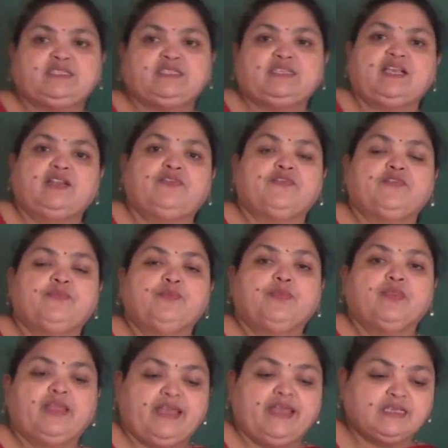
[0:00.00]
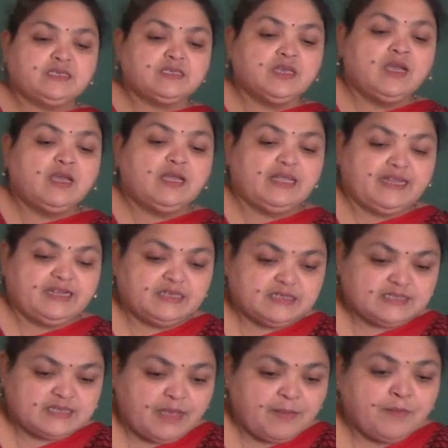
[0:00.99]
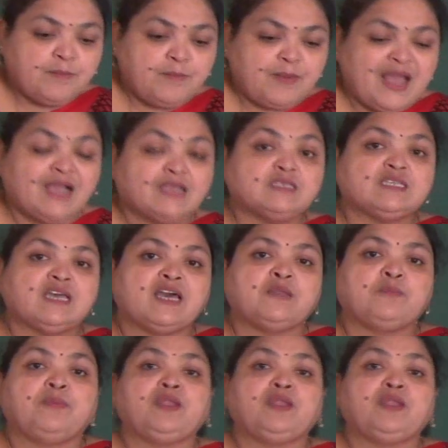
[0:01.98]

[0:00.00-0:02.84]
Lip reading: itself, yes, some plants are